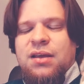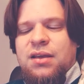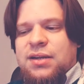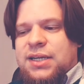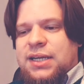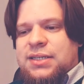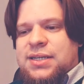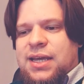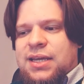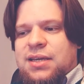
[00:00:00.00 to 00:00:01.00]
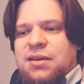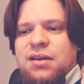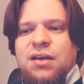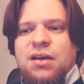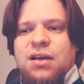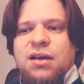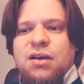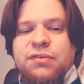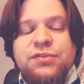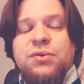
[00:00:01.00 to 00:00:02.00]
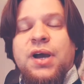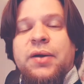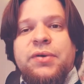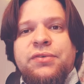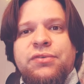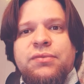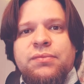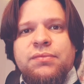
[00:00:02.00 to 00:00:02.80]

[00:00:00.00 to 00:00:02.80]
It can take a few hours.